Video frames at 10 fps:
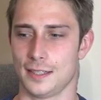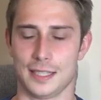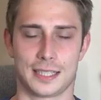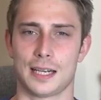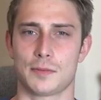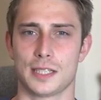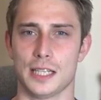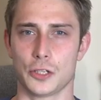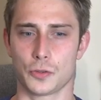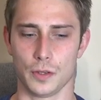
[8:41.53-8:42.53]
It comes
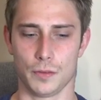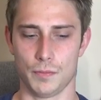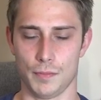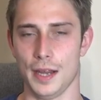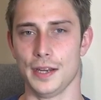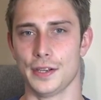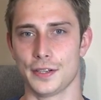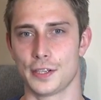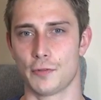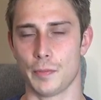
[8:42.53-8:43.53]
natural. Many
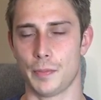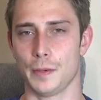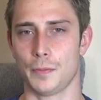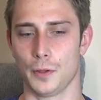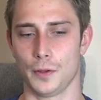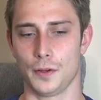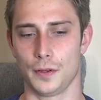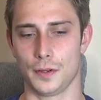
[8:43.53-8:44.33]
different people